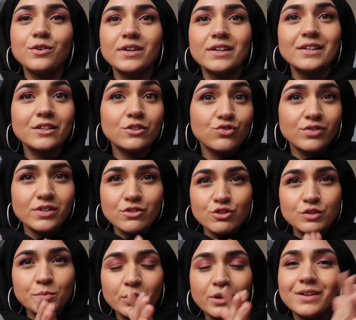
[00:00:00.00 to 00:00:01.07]
You can literally
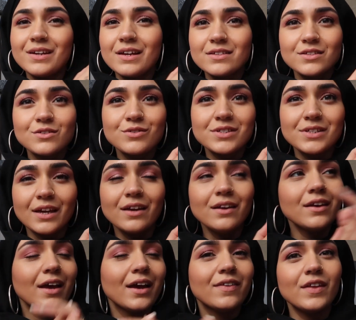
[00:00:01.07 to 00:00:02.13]
just put it next to your
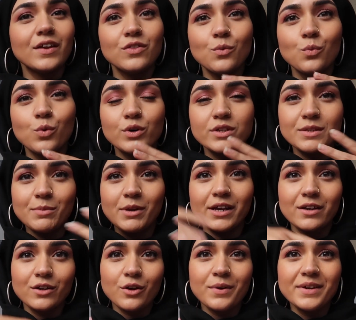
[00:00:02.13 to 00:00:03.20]
sink and then the water
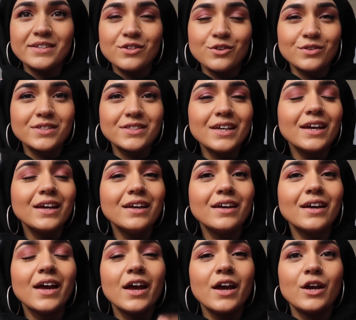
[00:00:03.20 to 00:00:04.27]
supply can go into your sink.